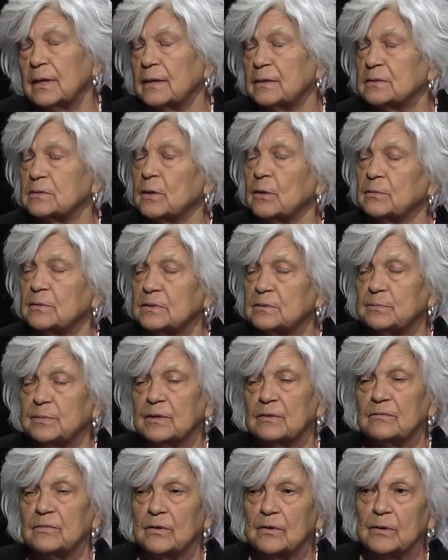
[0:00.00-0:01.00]
has always
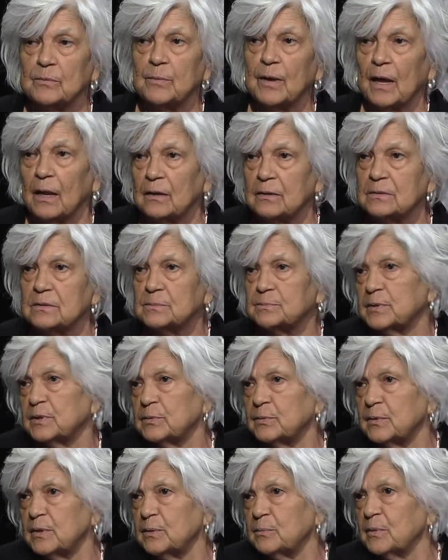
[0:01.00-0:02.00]
been very balanced
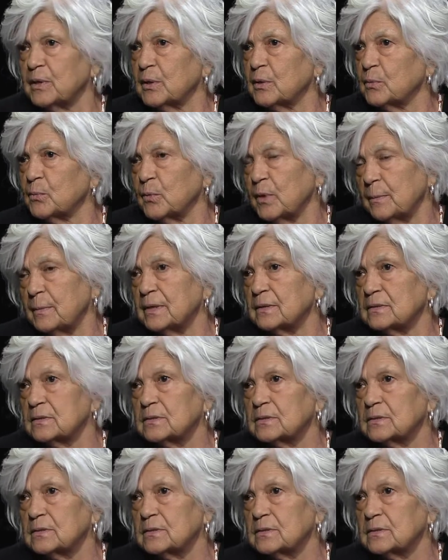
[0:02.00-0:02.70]
between men and women.